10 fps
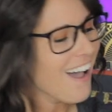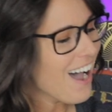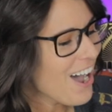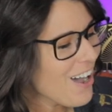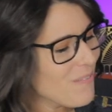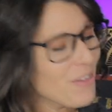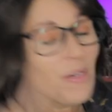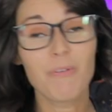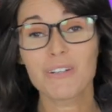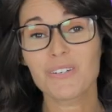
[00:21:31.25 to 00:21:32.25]

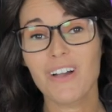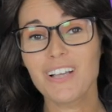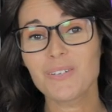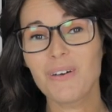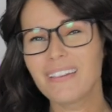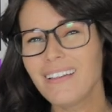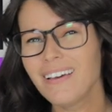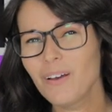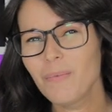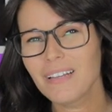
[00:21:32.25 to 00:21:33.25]
The books are also a
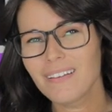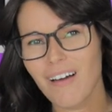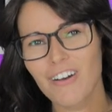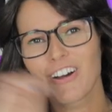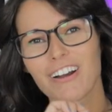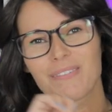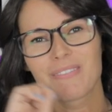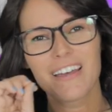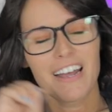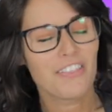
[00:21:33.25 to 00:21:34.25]
little bit longer
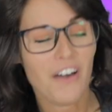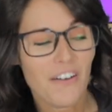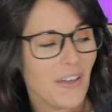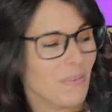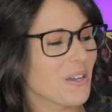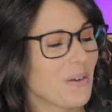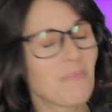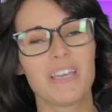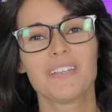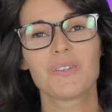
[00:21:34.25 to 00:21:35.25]
than I thought they were going to be.